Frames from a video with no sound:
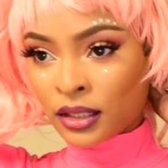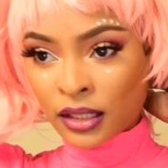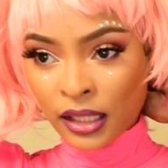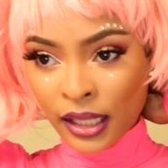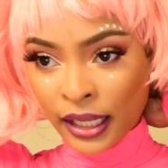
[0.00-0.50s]

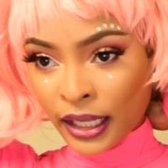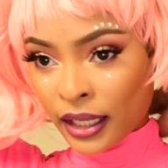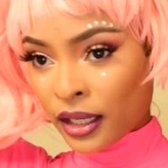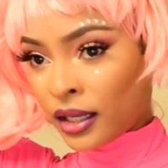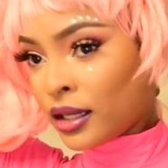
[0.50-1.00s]

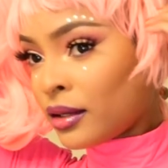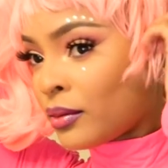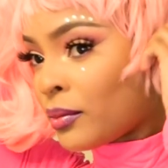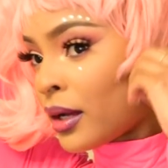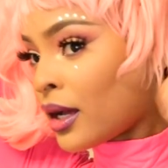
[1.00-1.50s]
like,
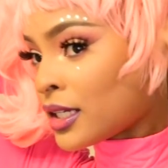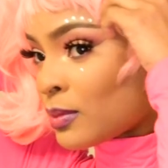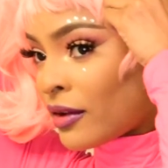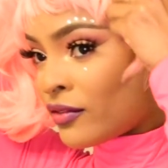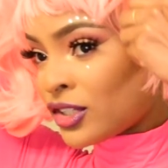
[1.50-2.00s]
oh my gosh,
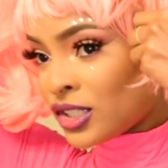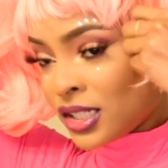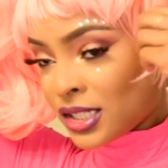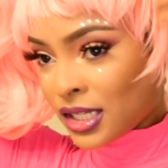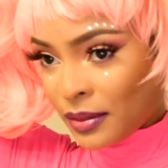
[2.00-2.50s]
my vision
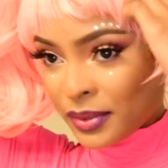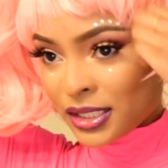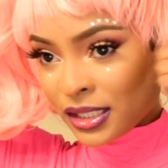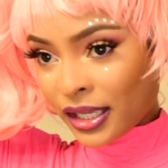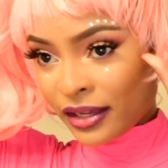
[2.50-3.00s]
is coming
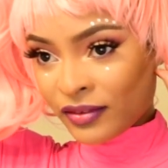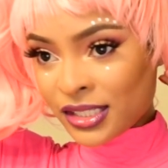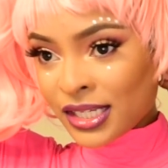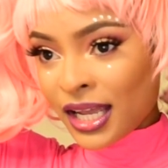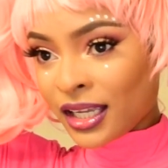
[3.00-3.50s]
to life.
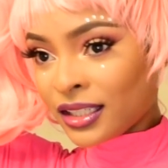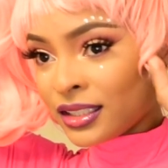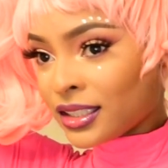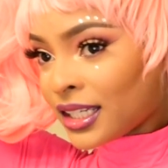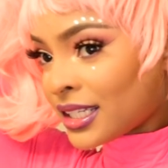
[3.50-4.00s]
It's not gonna
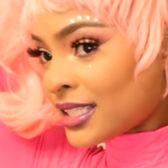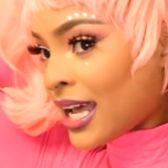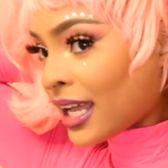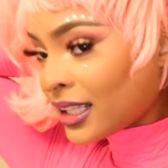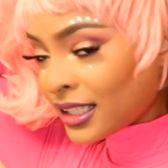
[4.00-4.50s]
look
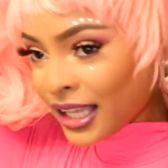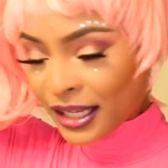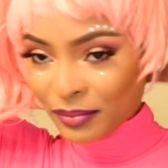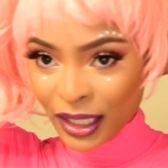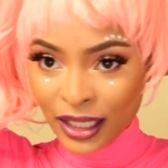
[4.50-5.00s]
exactly
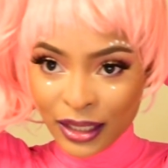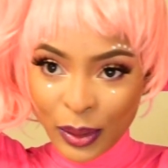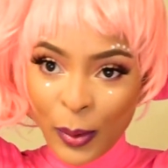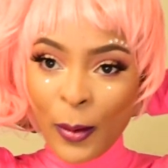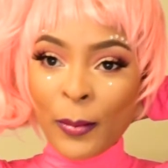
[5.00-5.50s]
like
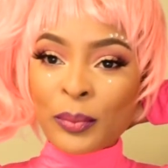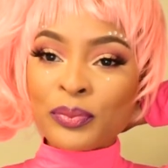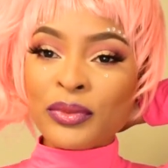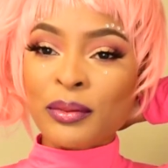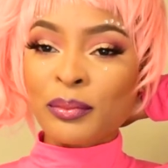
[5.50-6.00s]
Megan,
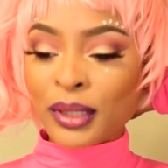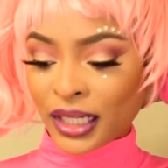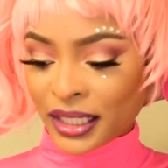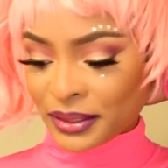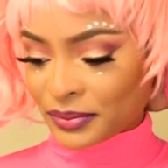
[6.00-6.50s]

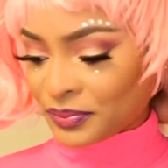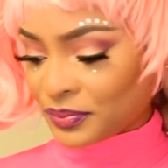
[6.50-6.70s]
but